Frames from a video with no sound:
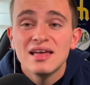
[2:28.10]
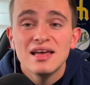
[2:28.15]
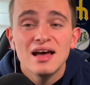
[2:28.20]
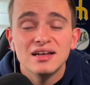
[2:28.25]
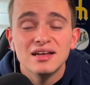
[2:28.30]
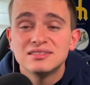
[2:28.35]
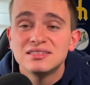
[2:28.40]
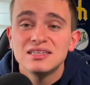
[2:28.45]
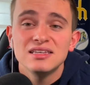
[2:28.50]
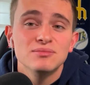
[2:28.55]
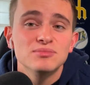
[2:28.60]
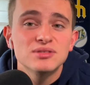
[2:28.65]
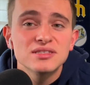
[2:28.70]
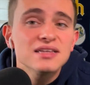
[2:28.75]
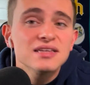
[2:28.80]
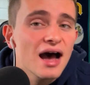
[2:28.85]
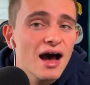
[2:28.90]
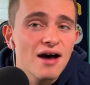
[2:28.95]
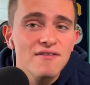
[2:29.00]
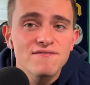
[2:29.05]
a team's
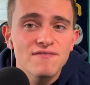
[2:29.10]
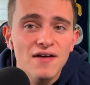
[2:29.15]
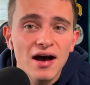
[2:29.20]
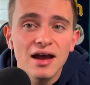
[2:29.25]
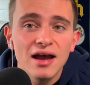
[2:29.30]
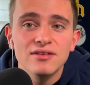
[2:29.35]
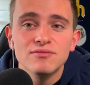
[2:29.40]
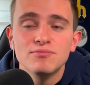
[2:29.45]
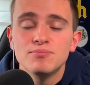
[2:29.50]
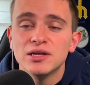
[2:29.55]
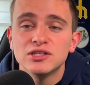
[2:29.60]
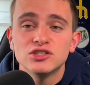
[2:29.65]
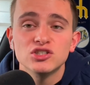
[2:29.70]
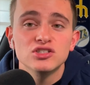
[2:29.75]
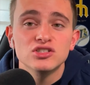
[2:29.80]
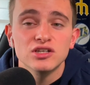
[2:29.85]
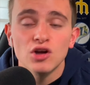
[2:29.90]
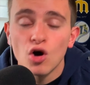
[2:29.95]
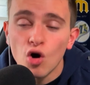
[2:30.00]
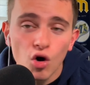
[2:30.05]
top 5
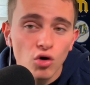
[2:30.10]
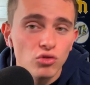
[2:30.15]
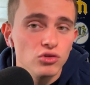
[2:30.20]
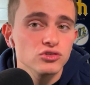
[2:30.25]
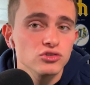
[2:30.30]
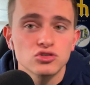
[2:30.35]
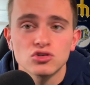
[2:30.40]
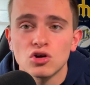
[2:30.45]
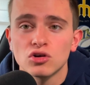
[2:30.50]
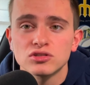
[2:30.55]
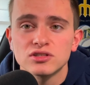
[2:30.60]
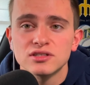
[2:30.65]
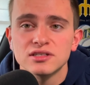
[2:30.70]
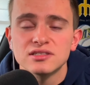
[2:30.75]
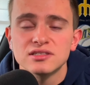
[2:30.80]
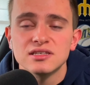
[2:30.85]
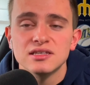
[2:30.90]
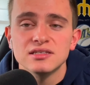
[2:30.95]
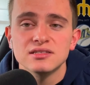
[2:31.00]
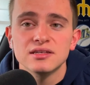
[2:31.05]
pitches in all their starts in a
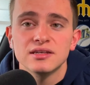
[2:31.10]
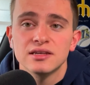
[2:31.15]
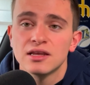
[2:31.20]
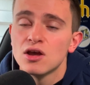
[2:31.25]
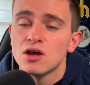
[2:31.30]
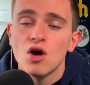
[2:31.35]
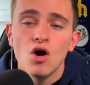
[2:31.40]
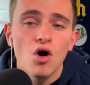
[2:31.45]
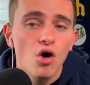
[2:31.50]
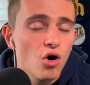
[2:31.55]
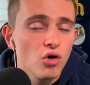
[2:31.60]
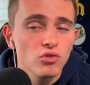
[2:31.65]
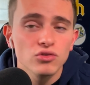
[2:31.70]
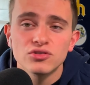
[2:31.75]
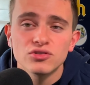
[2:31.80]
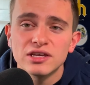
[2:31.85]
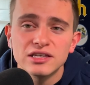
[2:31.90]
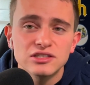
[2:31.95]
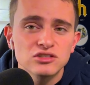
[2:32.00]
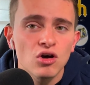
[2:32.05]
season, all their
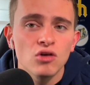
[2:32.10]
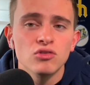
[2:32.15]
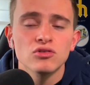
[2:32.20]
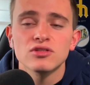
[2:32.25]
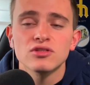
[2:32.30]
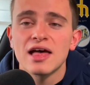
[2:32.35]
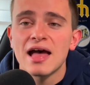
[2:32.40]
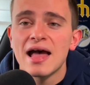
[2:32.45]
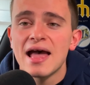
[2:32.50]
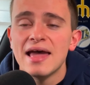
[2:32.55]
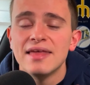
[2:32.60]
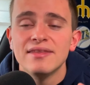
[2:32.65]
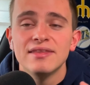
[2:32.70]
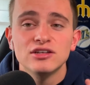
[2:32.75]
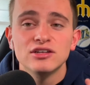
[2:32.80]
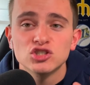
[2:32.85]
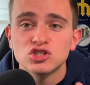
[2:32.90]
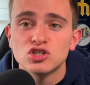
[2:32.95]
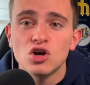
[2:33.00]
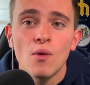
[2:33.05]
this, all their that, and they
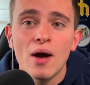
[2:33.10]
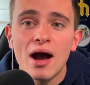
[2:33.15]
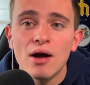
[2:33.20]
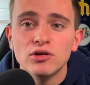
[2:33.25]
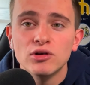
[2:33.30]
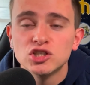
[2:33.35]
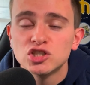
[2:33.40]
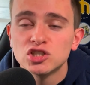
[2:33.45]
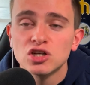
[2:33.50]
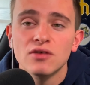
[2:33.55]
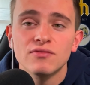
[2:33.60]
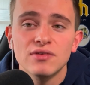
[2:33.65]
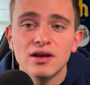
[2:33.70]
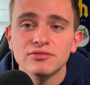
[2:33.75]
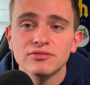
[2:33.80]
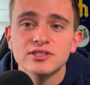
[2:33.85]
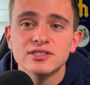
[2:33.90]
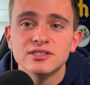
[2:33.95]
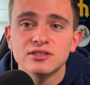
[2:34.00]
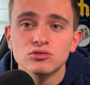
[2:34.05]
just go out and shove
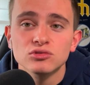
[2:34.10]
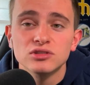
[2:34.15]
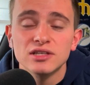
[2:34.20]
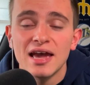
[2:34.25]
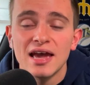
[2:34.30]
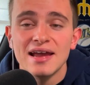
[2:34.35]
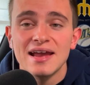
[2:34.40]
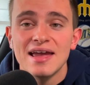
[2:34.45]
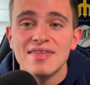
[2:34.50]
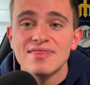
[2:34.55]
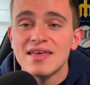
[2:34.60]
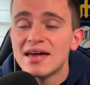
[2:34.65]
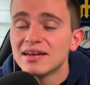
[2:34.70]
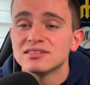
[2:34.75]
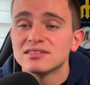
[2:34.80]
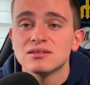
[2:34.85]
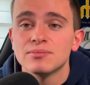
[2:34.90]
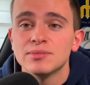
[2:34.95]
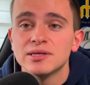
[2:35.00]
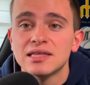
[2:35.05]
every single day, and that
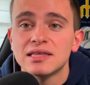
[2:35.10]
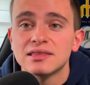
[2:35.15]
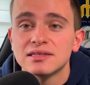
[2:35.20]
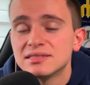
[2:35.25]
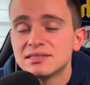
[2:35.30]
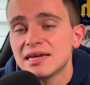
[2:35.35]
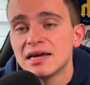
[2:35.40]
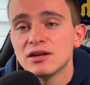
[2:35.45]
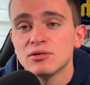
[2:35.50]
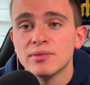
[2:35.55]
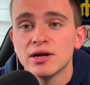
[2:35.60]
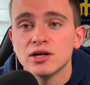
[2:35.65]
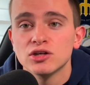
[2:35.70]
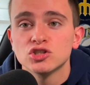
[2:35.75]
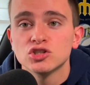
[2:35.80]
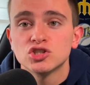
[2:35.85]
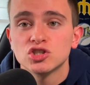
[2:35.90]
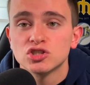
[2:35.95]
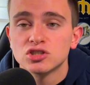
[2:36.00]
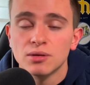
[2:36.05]
is something that the Seattle
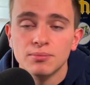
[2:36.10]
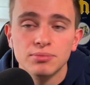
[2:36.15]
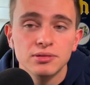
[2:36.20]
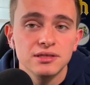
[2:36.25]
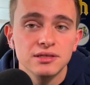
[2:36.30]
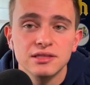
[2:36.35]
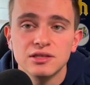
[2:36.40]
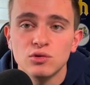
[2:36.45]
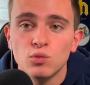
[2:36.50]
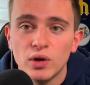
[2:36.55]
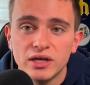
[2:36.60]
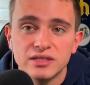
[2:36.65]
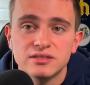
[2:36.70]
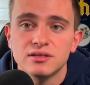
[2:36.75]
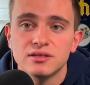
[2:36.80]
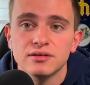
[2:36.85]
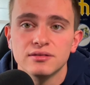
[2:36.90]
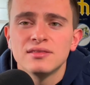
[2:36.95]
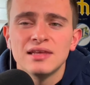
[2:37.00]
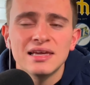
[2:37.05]
Mariners just completely
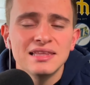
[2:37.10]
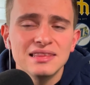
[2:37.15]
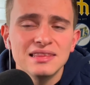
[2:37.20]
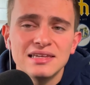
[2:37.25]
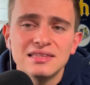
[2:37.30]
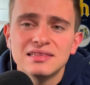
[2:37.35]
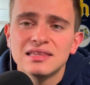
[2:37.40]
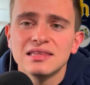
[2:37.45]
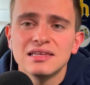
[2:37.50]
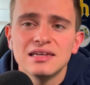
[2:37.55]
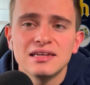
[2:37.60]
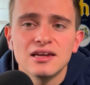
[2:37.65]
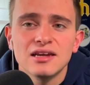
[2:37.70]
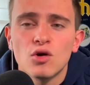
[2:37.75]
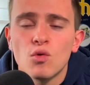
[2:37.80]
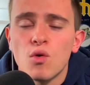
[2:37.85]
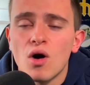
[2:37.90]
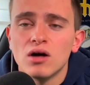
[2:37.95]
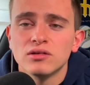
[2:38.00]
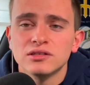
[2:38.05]
wasted. They lead the league in
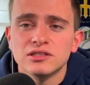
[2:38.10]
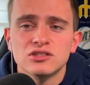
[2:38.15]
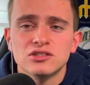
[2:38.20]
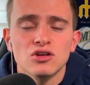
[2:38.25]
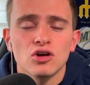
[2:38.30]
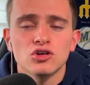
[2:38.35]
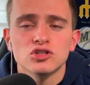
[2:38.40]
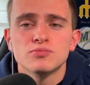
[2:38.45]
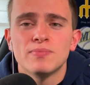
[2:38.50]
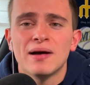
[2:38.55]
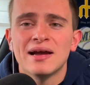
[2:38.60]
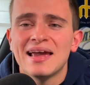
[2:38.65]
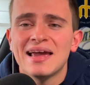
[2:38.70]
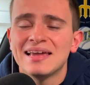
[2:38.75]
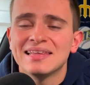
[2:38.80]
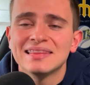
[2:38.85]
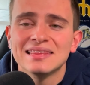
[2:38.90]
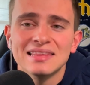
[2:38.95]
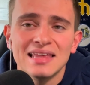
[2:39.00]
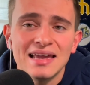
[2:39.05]
quality starts by
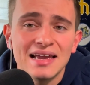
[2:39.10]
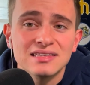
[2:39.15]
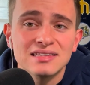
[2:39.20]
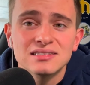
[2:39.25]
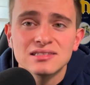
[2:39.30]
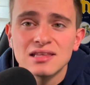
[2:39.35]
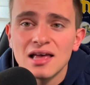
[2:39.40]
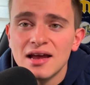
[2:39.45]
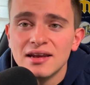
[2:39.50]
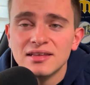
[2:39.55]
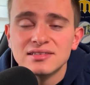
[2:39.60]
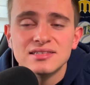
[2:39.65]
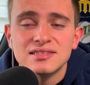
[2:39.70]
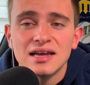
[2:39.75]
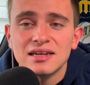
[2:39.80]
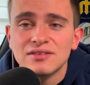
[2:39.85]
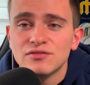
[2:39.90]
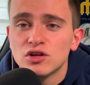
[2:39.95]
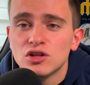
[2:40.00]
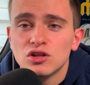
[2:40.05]
a landslide. It's
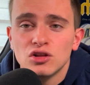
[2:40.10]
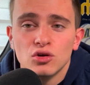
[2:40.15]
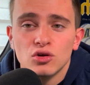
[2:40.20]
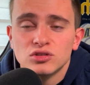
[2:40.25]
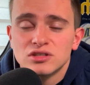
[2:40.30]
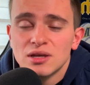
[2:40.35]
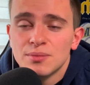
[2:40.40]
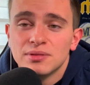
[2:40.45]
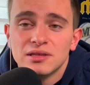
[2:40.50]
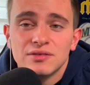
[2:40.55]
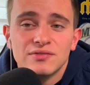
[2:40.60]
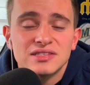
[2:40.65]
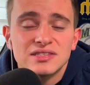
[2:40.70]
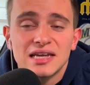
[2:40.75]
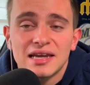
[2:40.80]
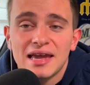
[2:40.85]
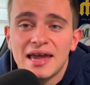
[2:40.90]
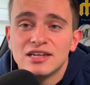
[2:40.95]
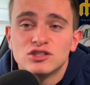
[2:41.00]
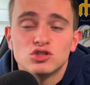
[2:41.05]
not even close. I believe it's
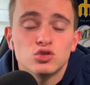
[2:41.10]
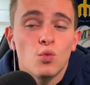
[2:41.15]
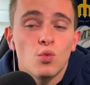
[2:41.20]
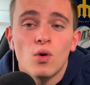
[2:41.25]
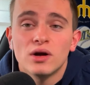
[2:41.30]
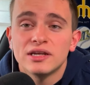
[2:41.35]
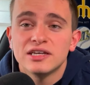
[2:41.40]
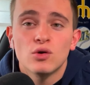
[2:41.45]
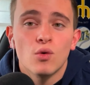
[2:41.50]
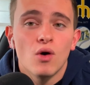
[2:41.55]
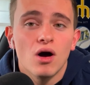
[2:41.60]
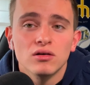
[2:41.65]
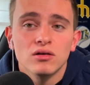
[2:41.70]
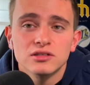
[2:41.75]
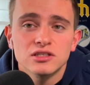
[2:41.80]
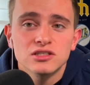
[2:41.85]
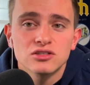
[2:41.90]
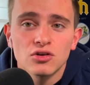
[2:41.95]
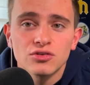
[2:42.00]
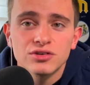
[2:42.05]
like a 20
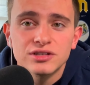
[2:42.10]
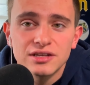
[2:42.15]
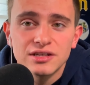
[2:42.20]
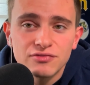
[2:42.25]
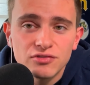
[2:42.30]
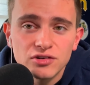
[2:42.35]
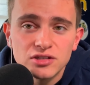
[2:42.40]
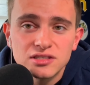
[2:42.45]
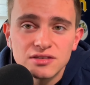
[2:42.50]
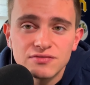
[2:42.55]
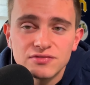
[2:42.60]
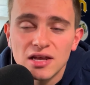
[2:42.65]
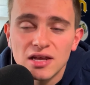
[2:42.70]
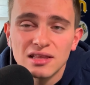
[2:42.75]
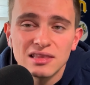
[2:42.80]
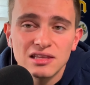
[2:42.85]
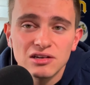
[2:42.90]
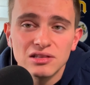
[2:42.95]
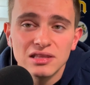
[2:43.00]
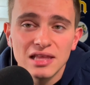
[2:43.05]
quality start difference, if not a
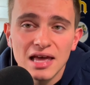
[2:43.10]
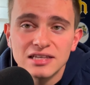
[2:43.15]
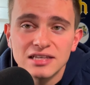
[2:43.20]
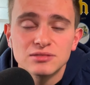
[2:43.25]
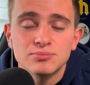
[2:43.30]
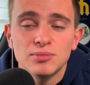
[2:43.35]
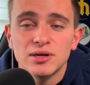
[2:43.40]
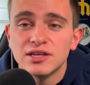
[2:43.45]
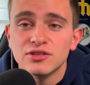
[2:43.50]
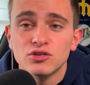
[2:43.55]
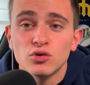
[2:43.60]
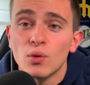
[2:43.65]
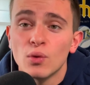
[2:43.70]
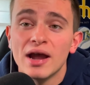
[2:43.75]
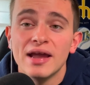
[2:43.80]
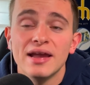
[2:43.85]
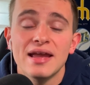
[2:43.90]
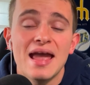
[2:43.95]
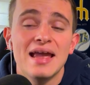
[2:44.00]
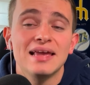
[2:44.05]
little less, but either
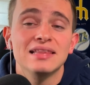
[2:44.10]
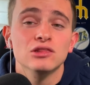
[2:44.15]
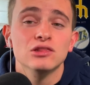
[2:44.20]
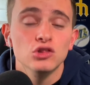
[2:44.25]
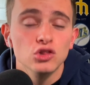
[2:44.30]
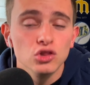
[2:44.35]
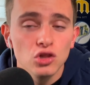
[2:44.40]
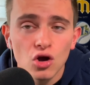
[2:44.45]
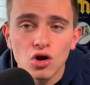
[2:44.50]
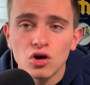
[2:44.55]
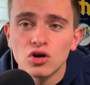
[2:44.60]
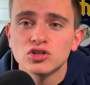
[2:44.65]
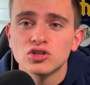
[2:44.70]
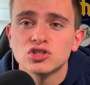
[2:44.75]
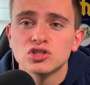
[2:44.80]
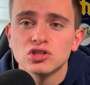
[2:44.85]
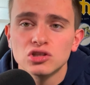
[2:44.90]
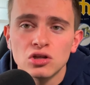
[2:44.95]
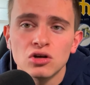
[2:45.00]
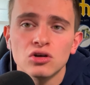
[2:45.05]
way, a
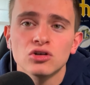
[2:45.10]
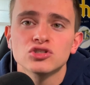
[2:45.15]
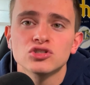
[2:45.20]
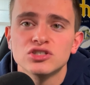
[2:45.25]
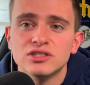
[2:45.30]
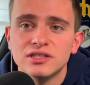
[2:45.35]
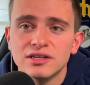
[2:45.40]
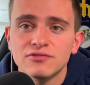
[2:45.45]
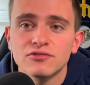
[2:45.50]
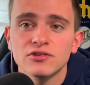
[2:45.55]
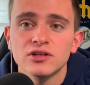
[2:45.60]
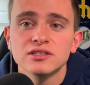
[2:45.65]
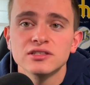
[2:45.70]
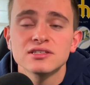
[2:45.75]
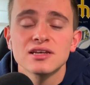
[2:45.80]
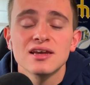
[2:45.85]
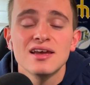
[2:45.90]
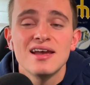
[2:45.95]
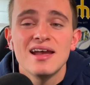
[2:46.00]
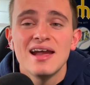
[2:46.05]
large, large difference.